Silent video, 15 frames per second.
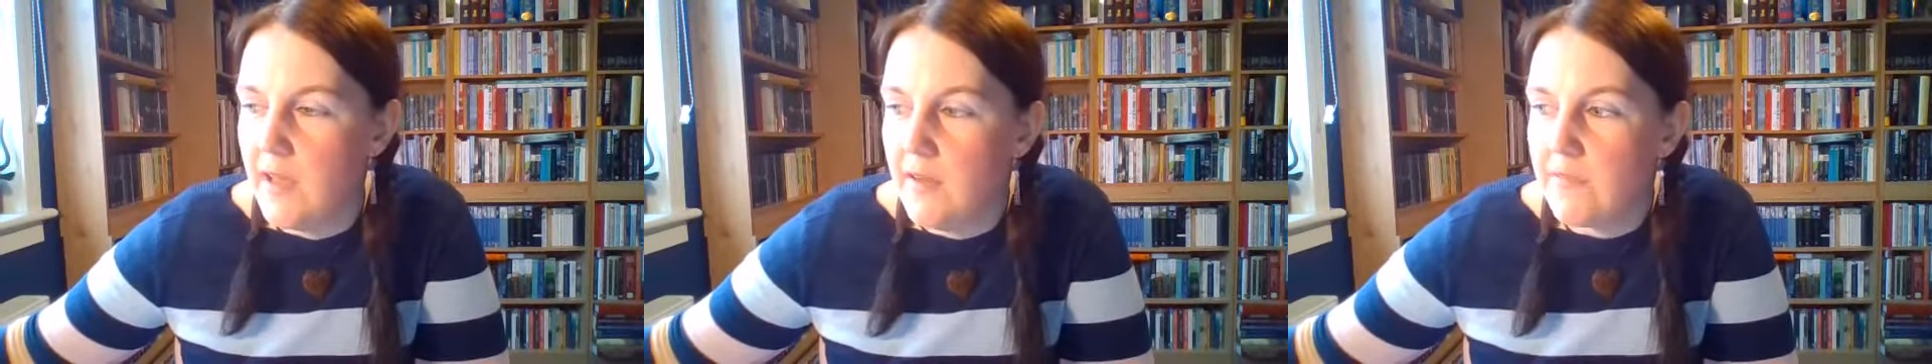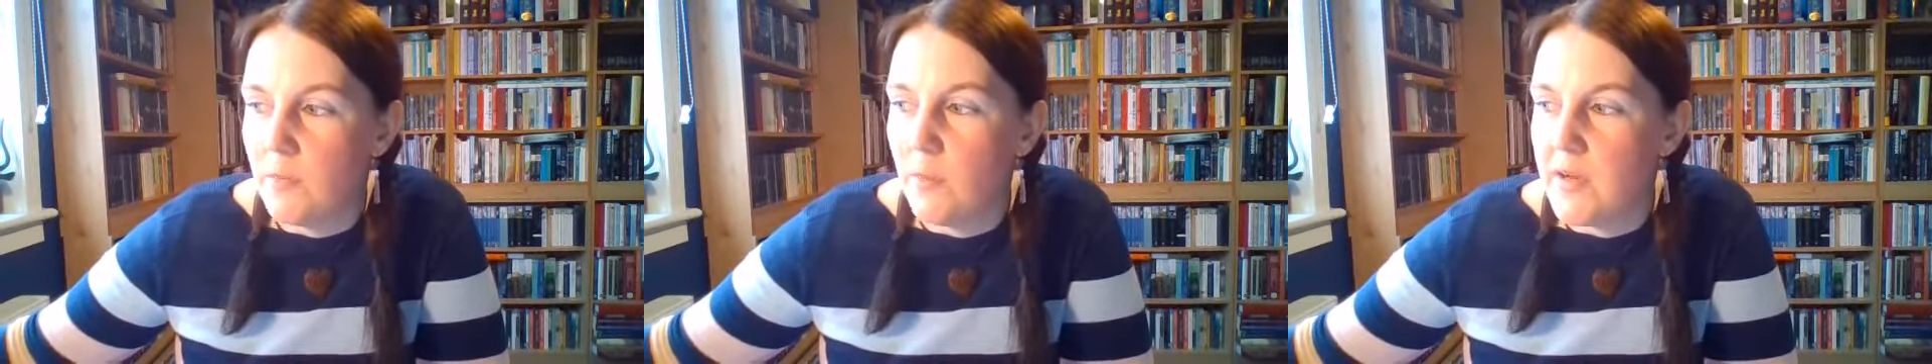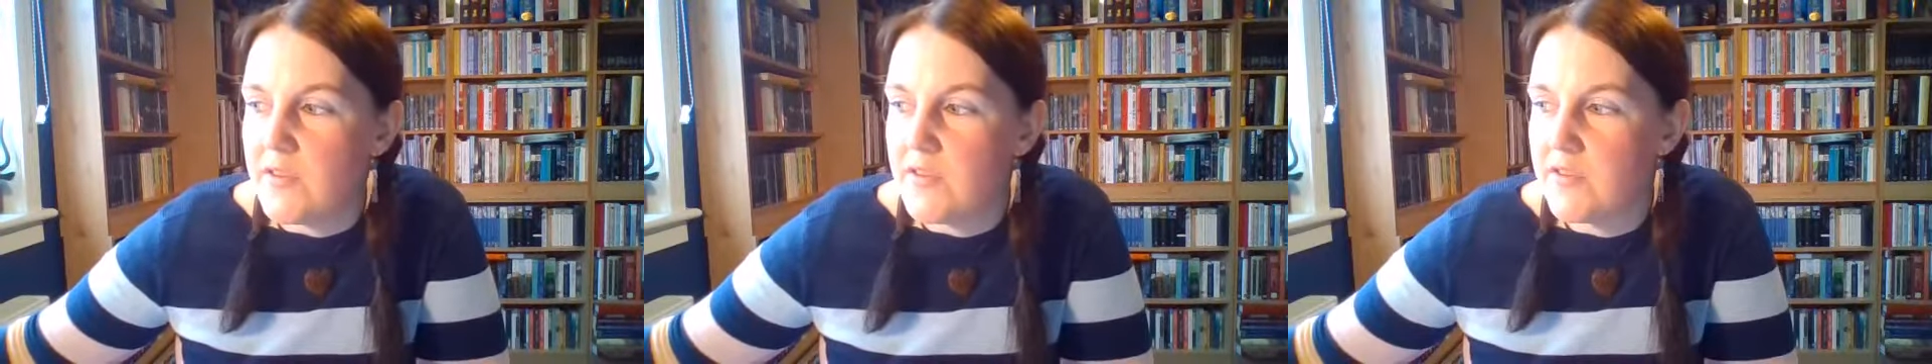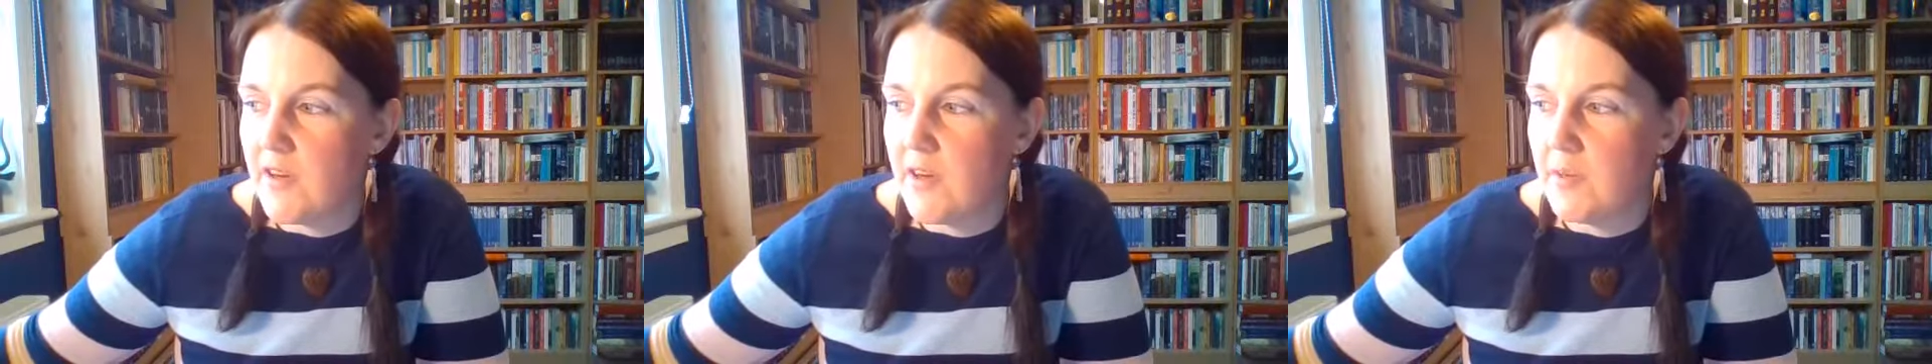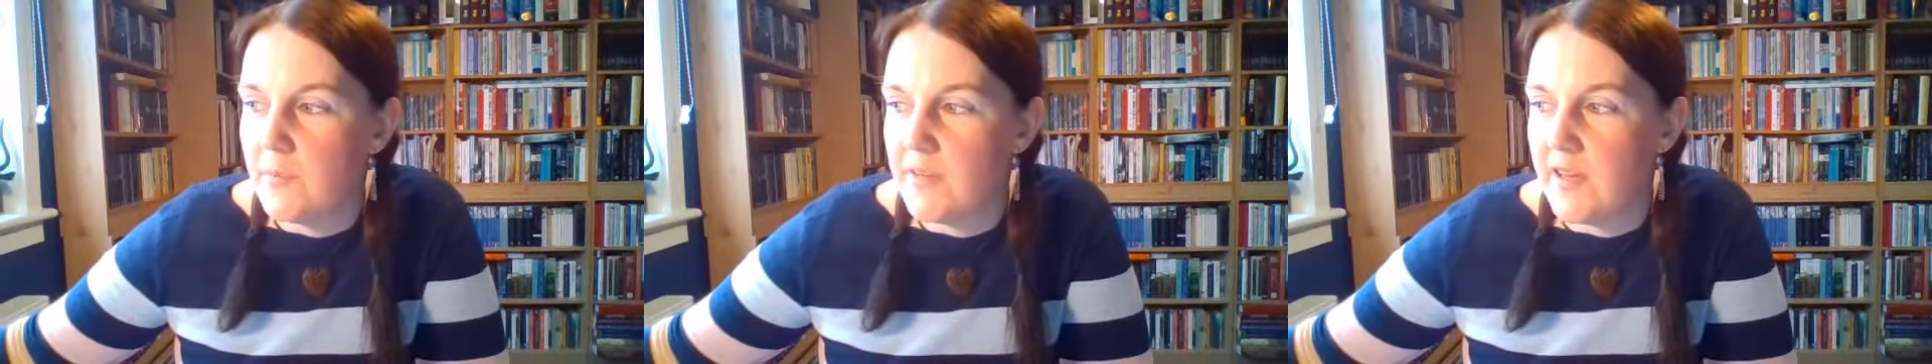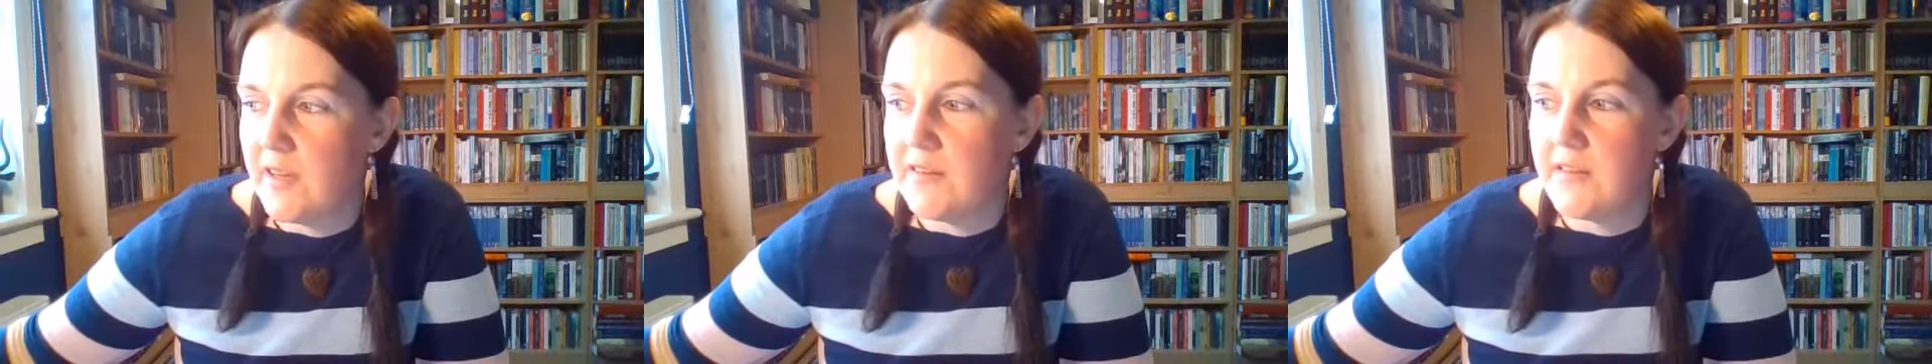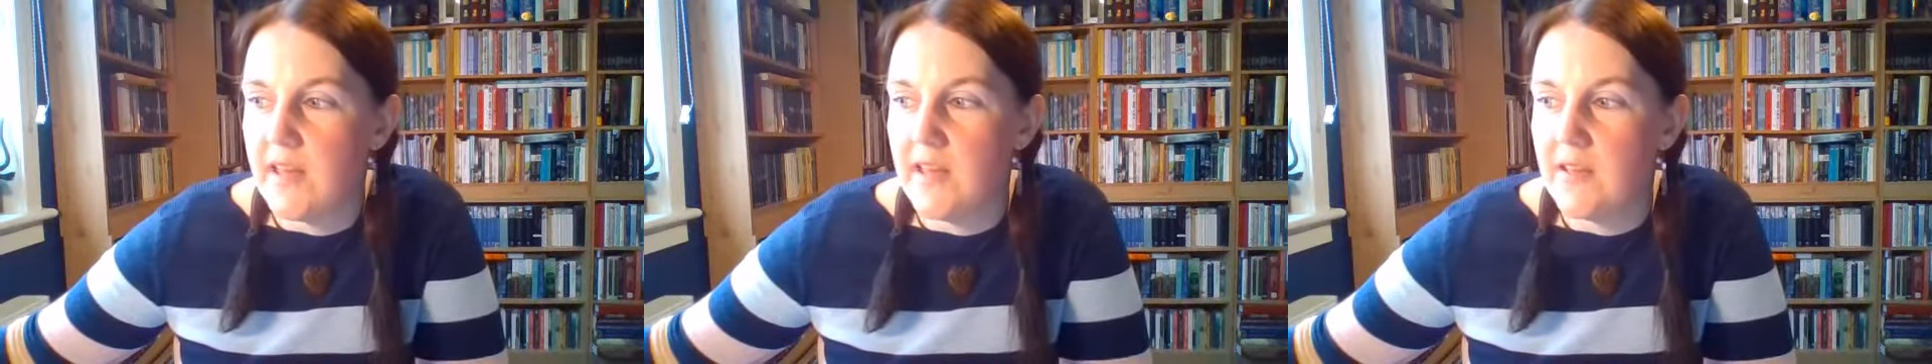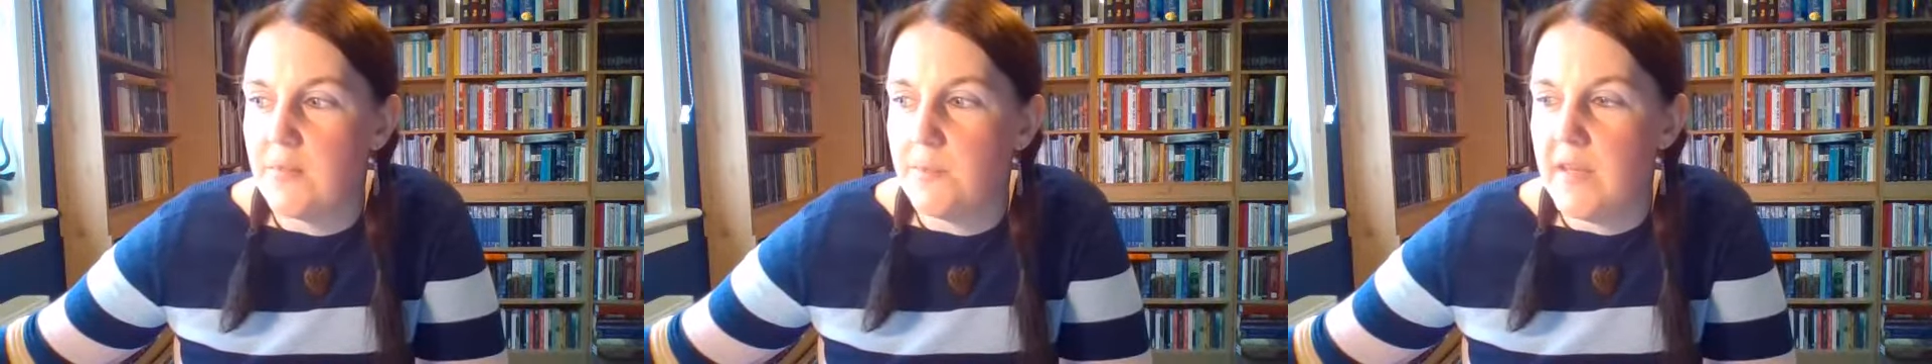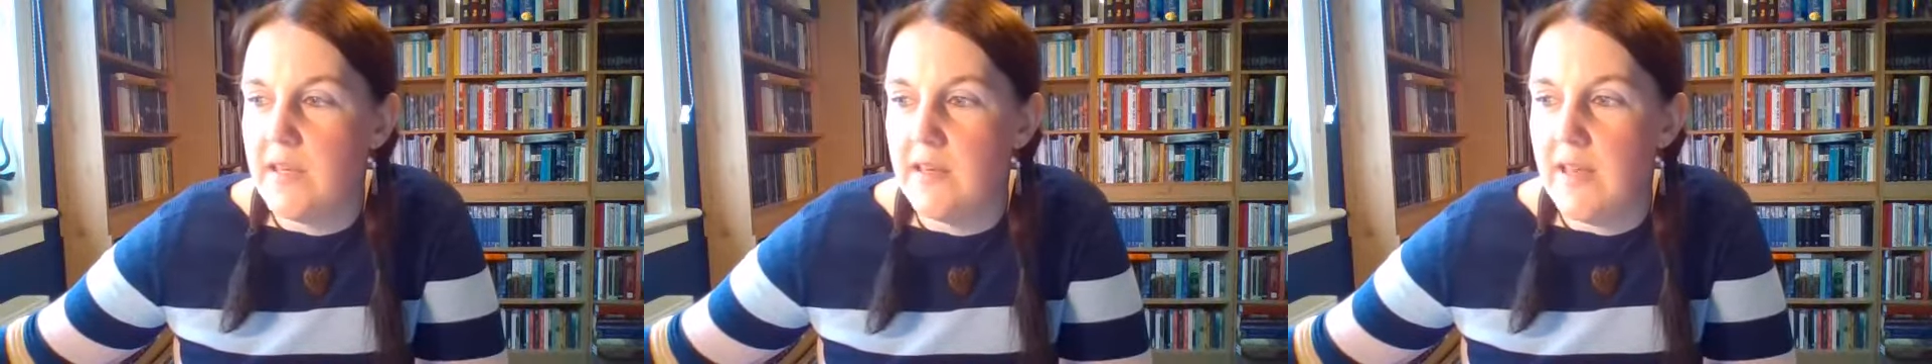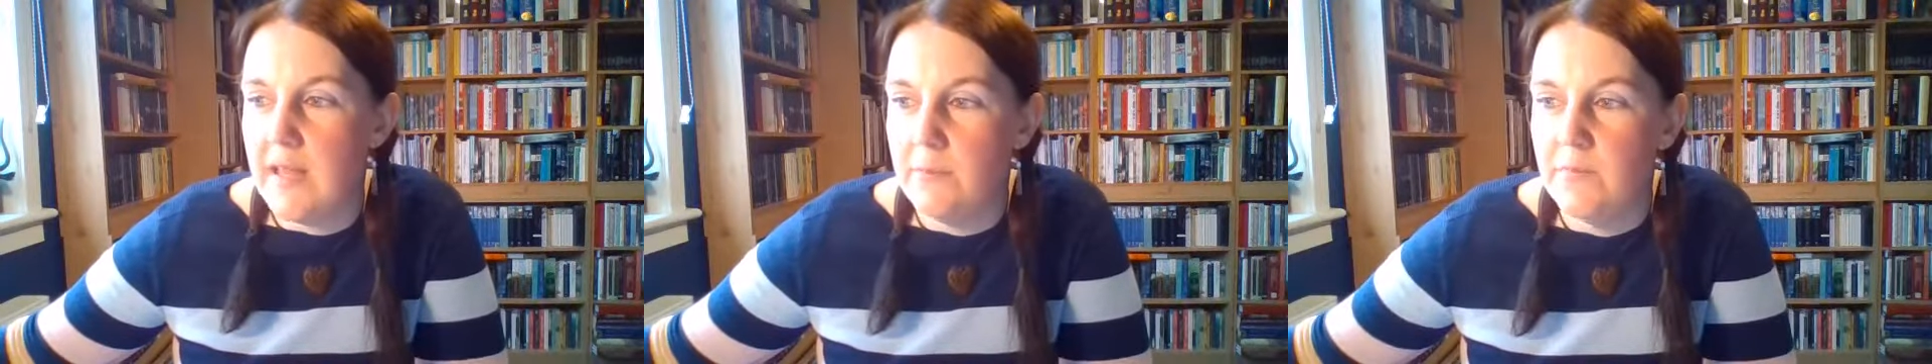from which circumstance it has
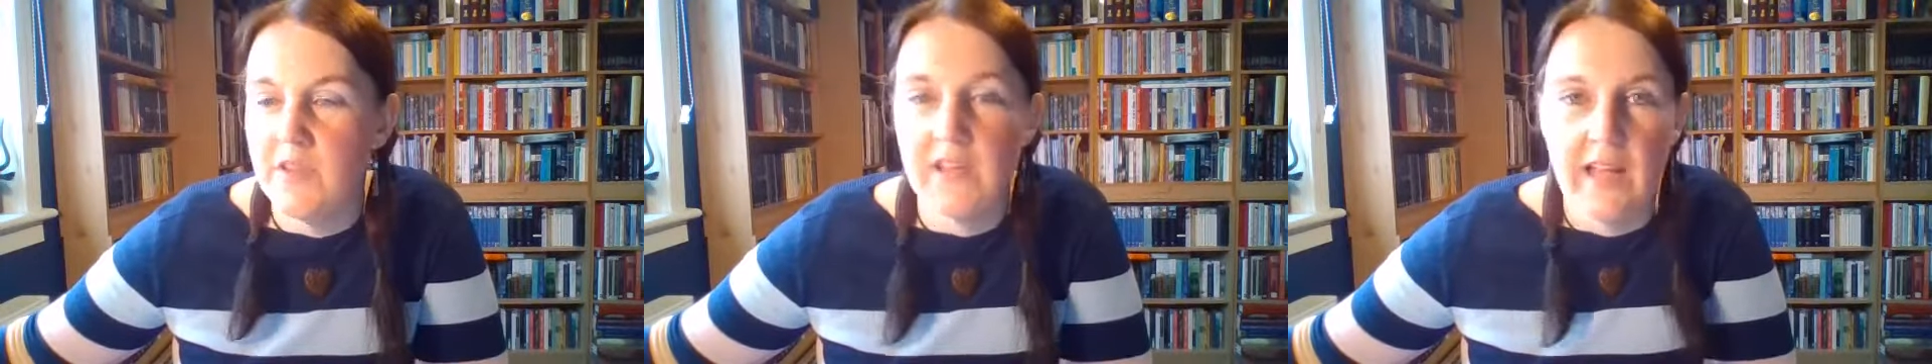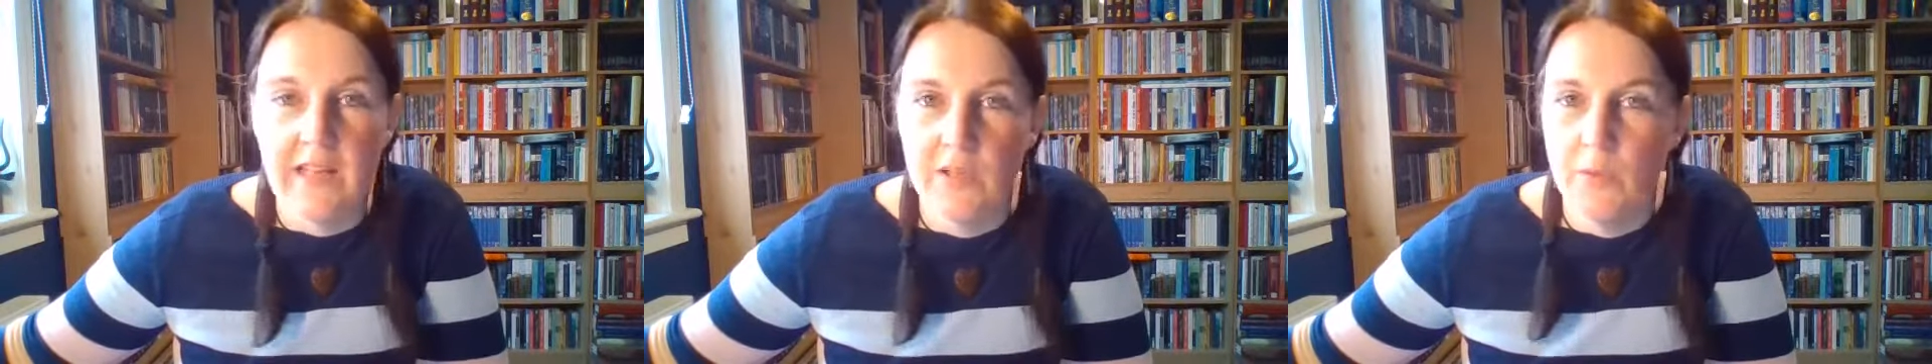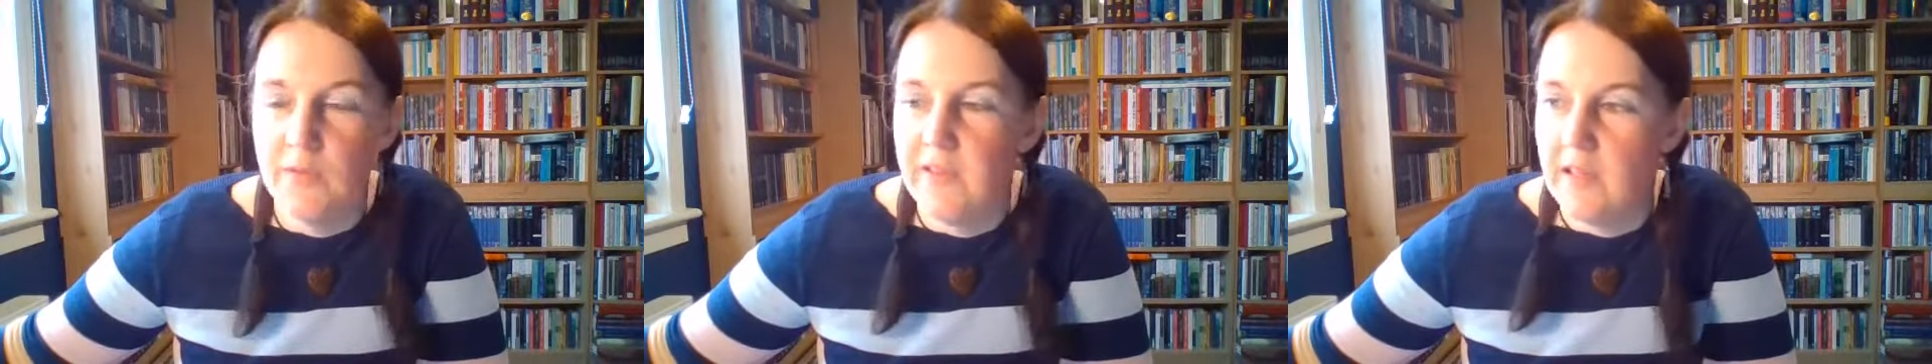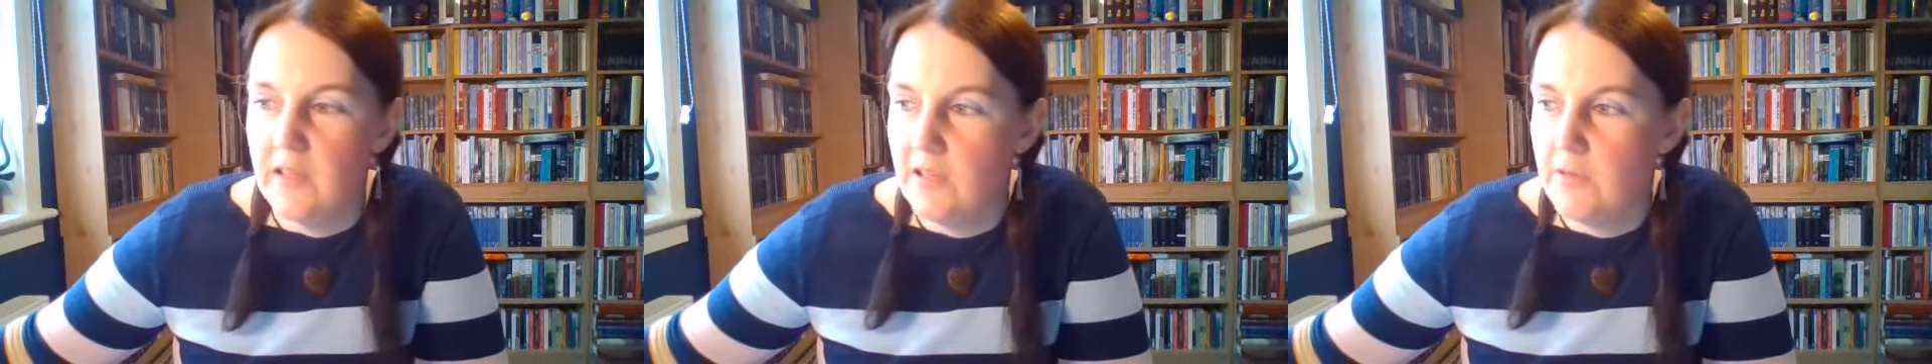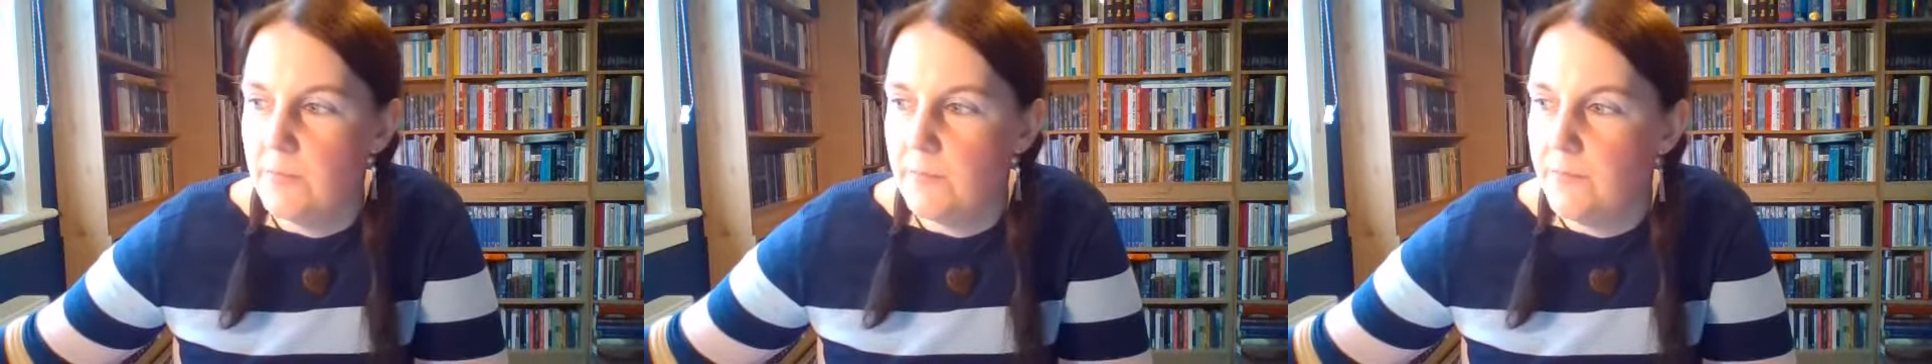been named Gallows Hill.